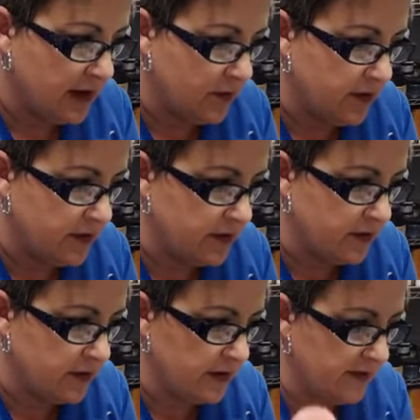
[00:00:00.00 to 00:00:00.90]
I
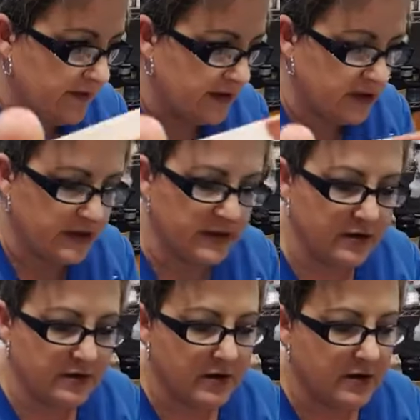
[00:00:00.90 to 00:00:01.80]
wonder if I should
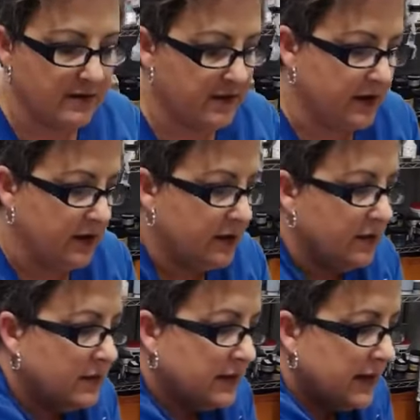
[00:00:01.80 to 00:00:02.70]
turn off the,
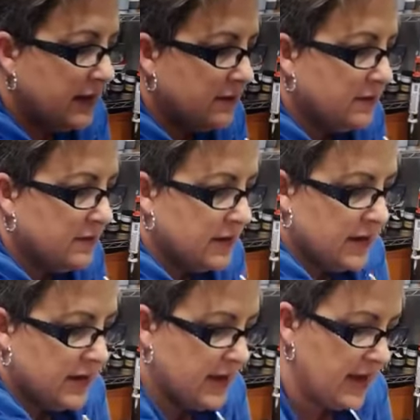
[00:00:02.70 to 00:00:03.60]
dang it.
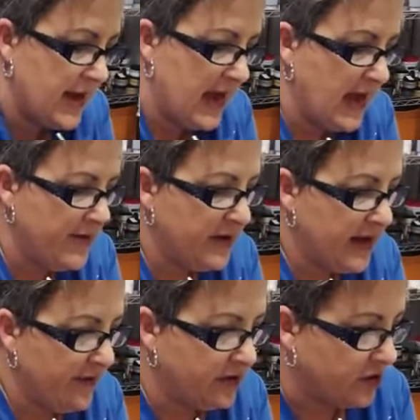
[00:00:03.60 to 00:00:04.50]
I have
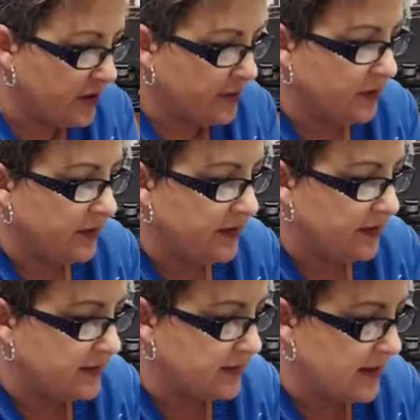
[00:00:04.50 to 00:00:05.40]
been having trouble with
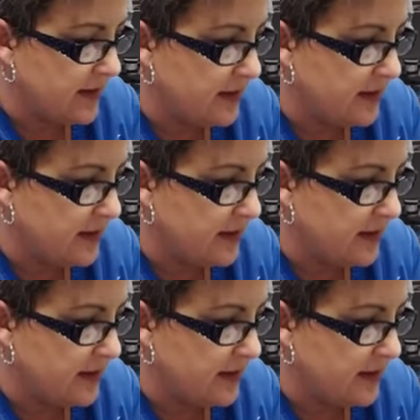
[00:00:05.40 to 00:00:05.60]
this